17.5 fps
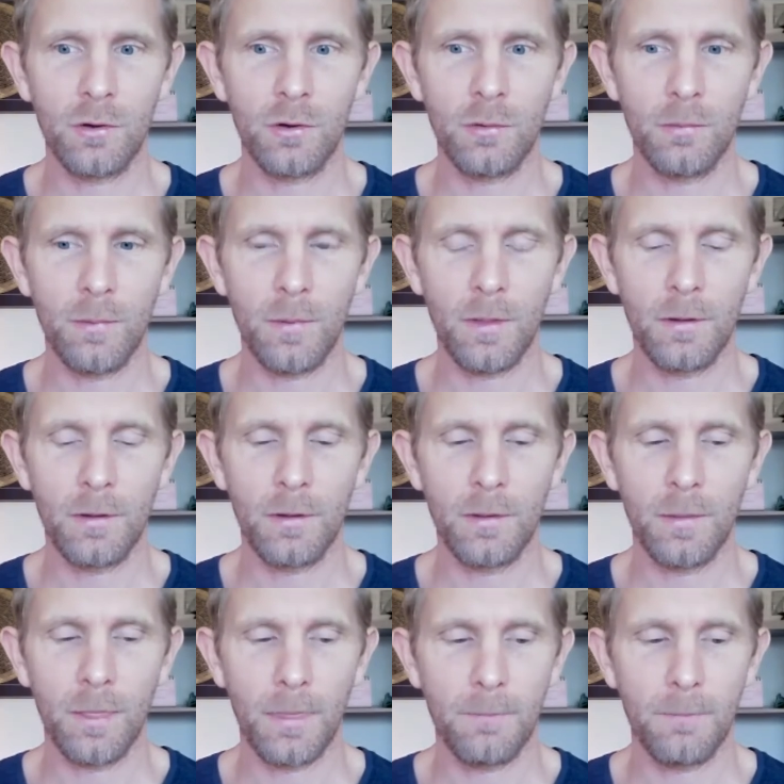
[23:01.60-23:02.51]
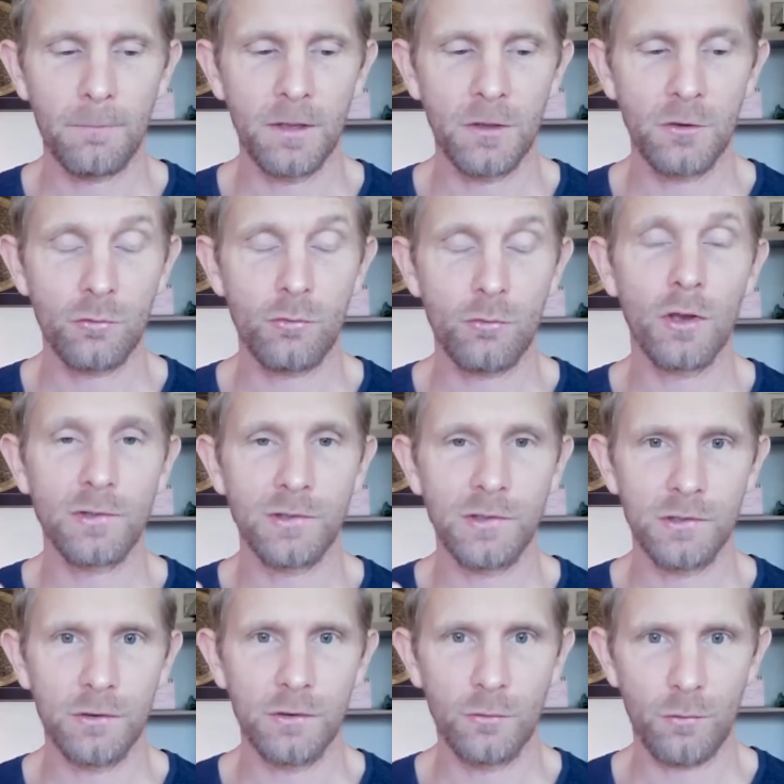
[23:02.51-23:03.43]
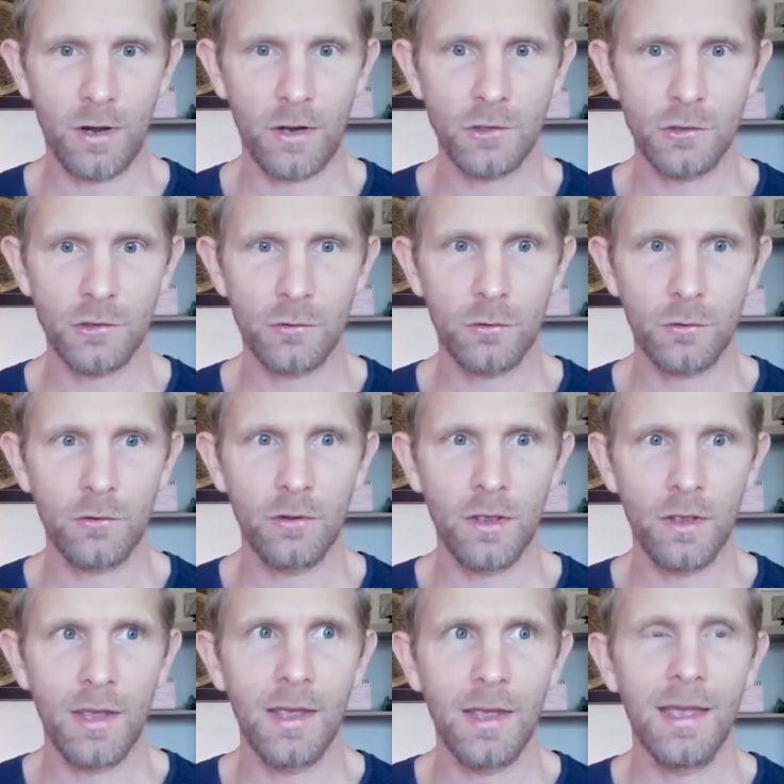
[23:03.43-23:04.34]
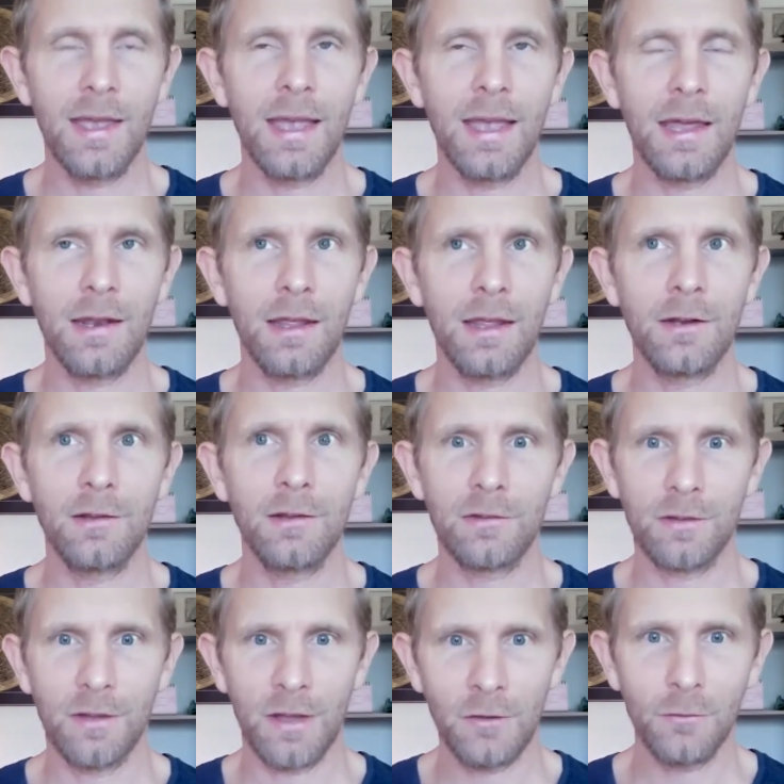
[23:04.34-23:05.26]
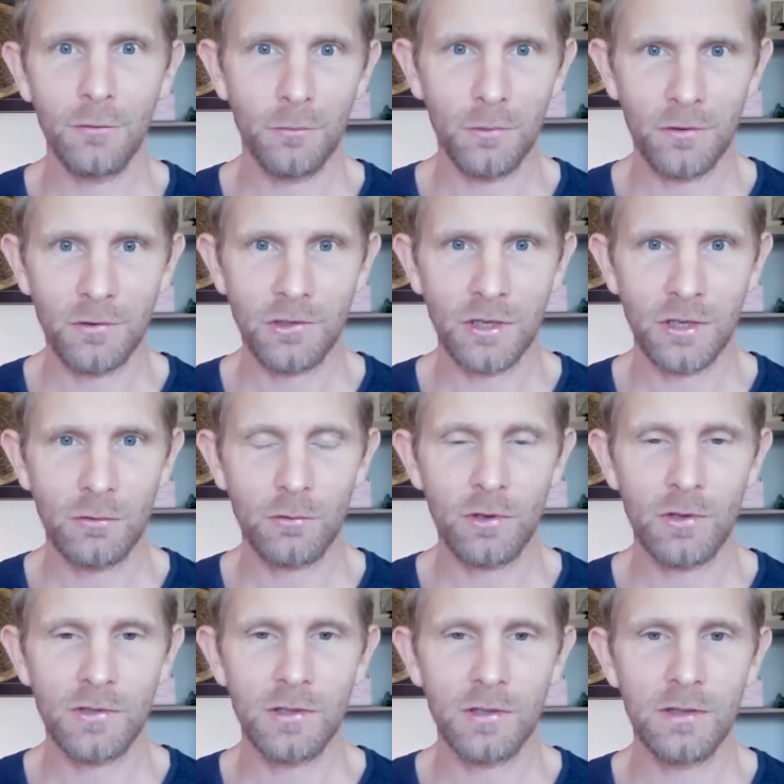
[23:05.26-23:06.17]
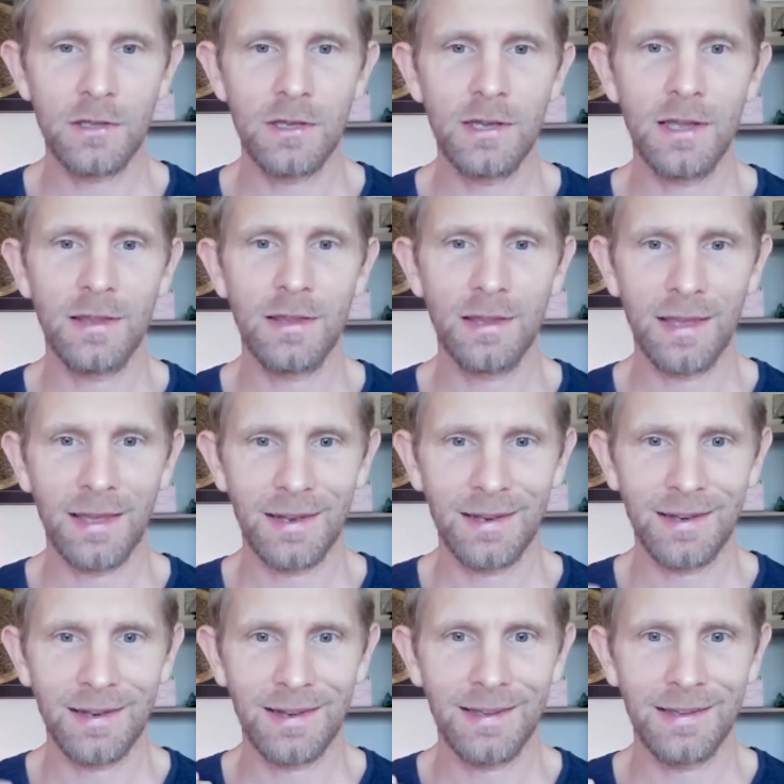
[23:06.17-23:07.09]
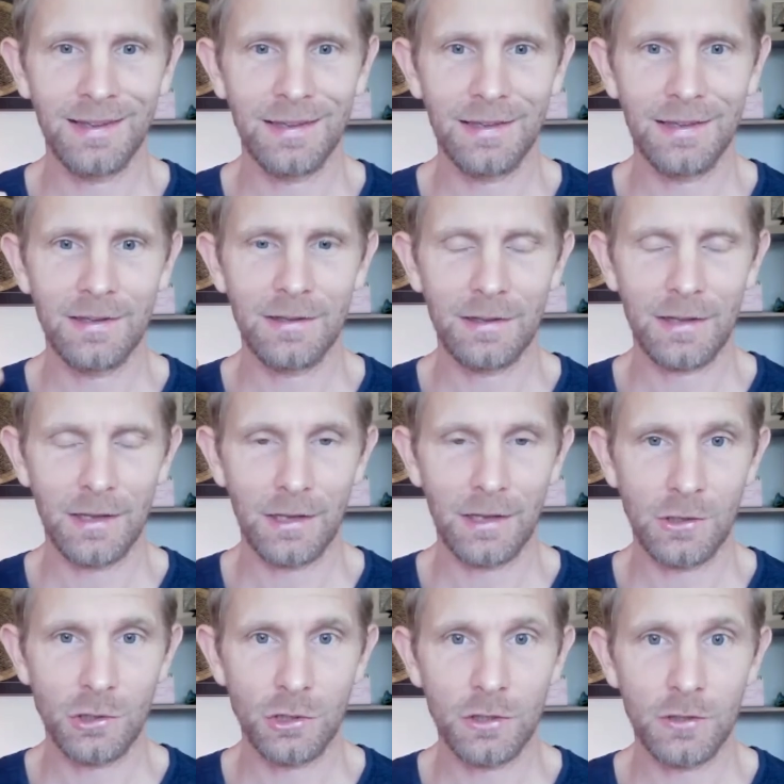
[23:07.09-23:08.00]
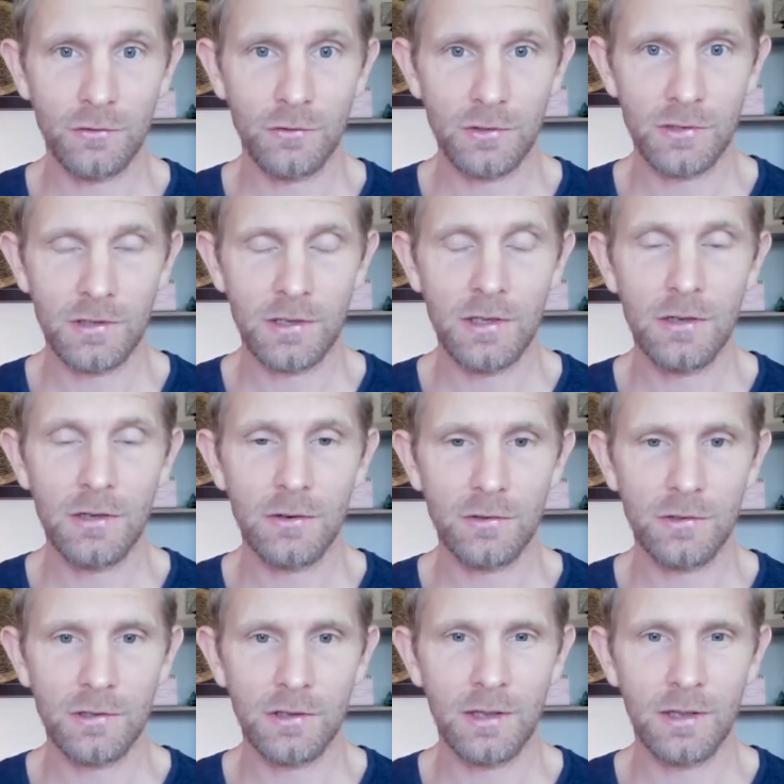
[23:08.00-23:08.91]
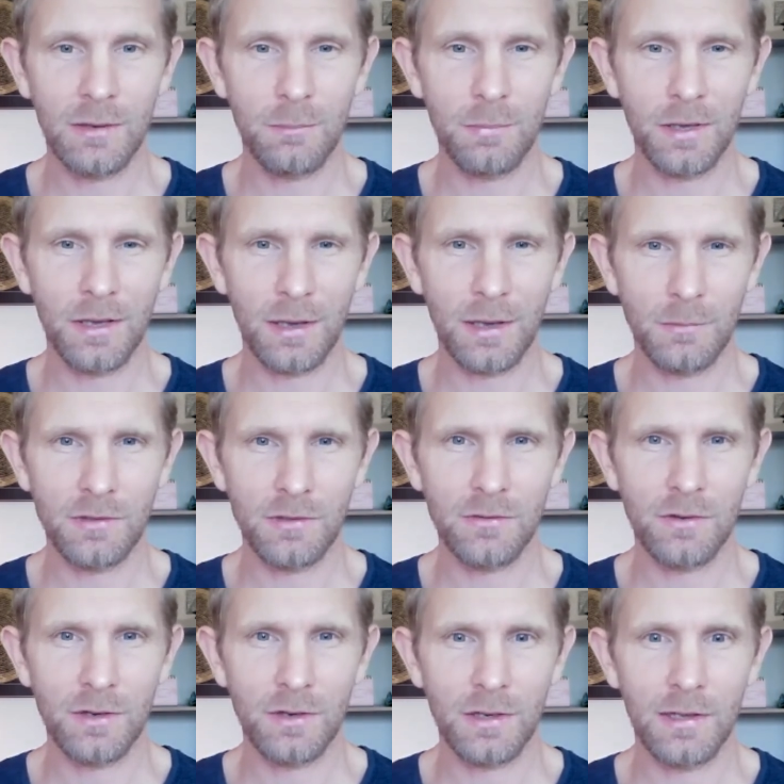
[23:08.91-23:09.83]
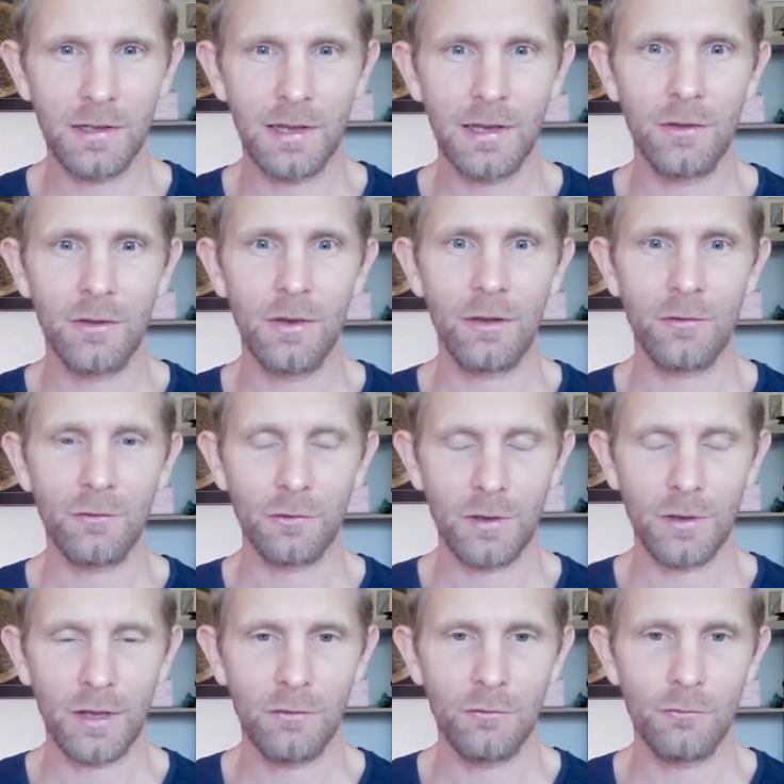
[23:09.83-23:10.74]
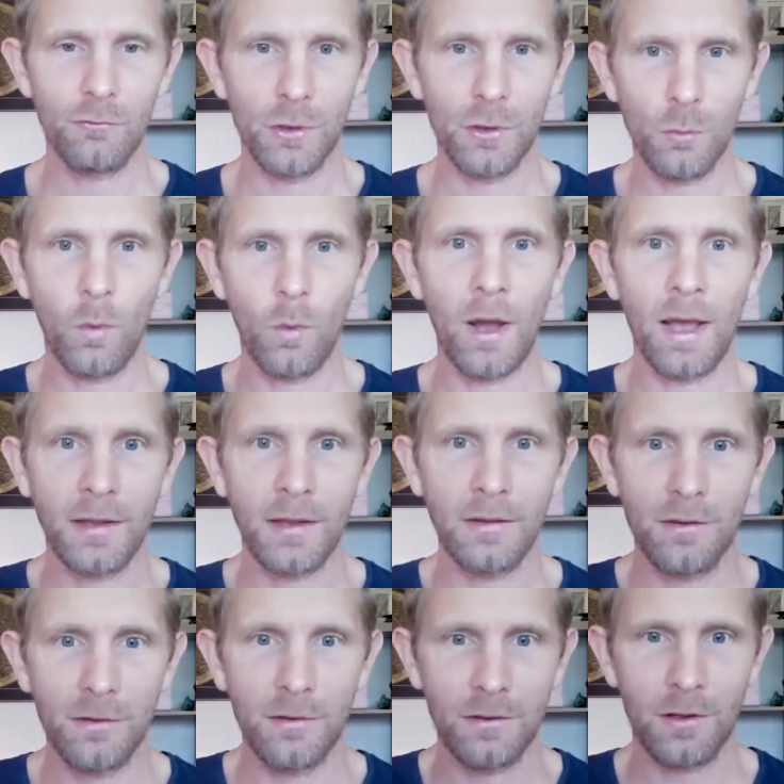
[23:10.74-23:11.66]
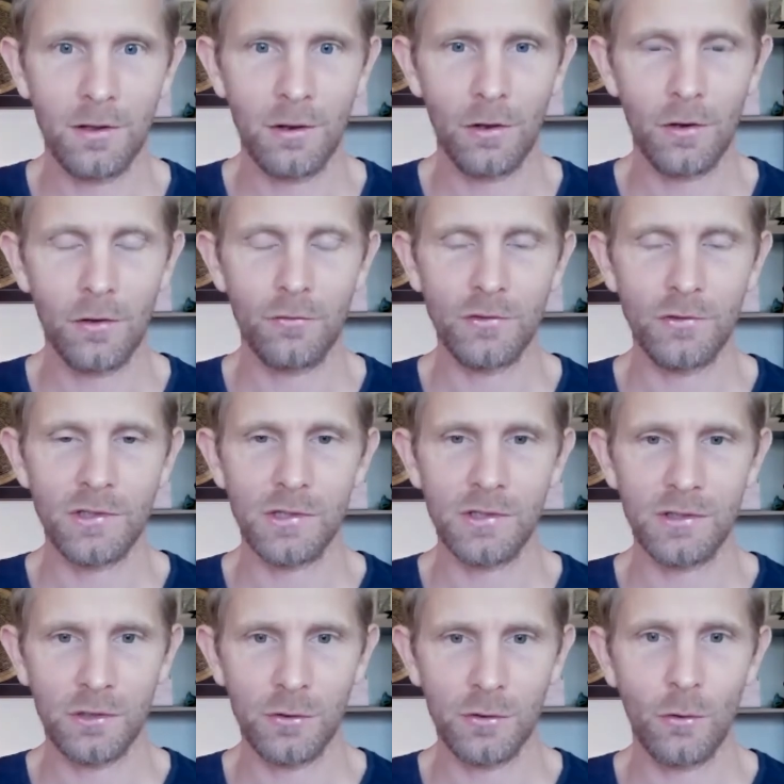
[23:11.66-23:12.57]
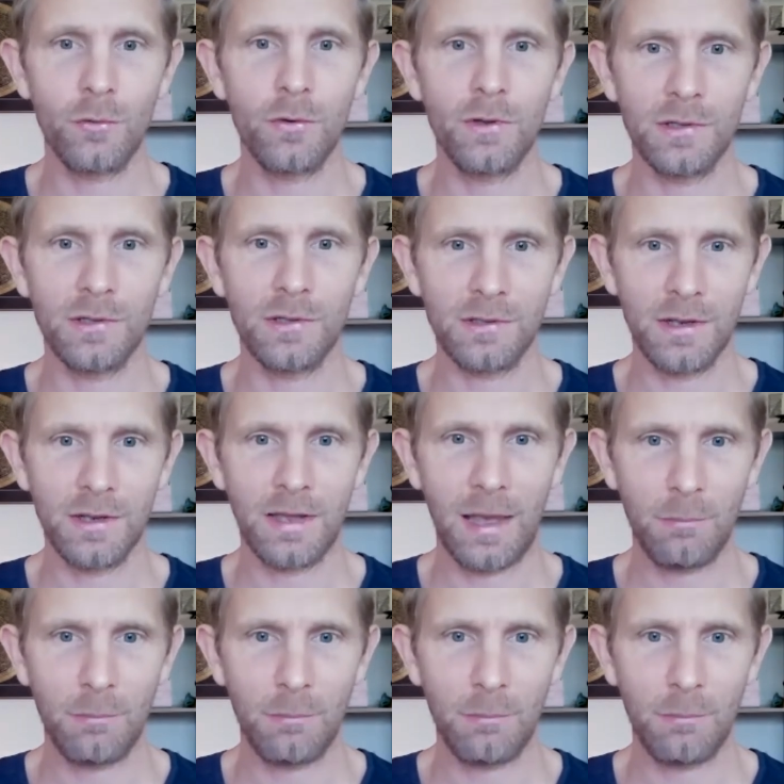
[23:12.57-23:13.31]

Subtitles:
or it crosses a threshold, and then it's done with generosity, and then it shifts gears, and then it becomes very like you have to kind of rewind a lot of stories that